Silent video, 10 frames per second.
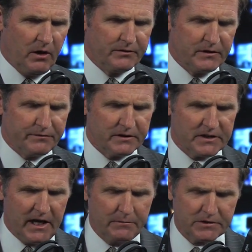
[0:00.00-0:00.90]
all different
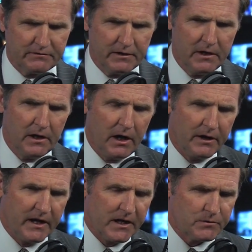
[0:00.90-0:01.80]
types of
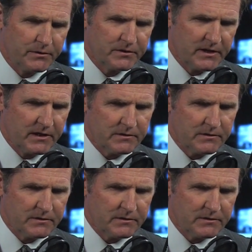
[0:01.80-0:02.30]
natural You think disaster.